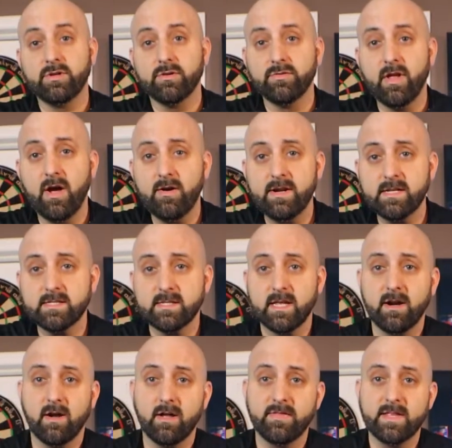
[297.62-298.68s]
You'll notice
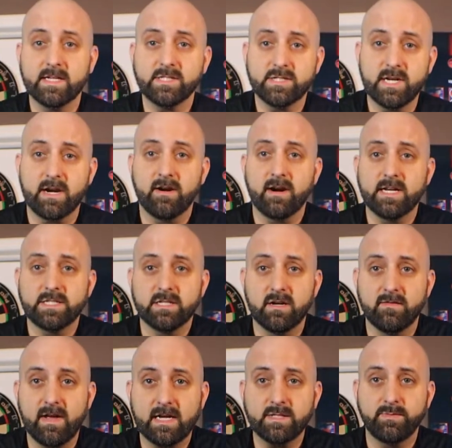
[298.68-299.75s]
that on this
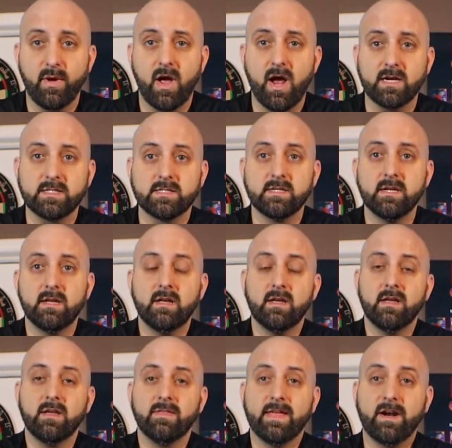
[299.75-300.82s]
generation of Xbox,
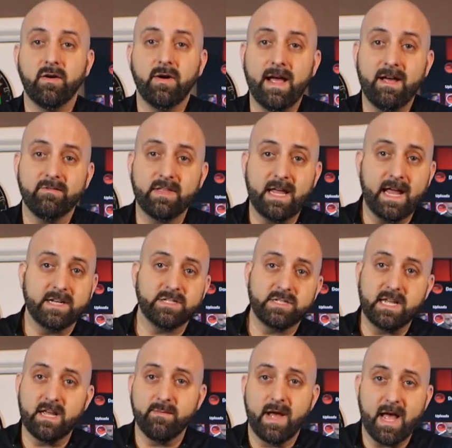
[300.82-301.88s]
they don't have the
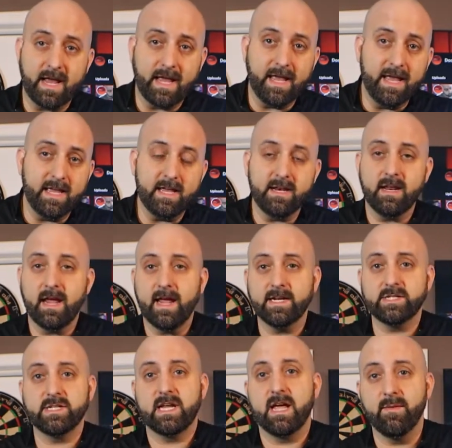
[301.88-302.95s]
HDMI in,
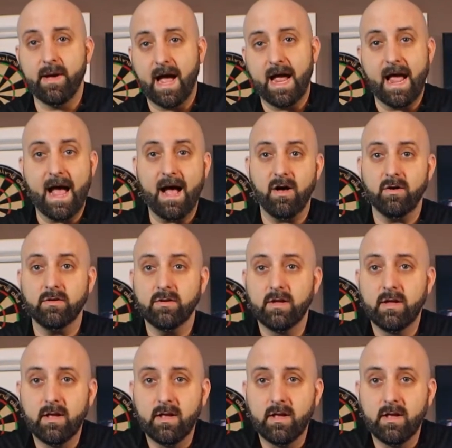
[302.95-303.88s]
HDMI out,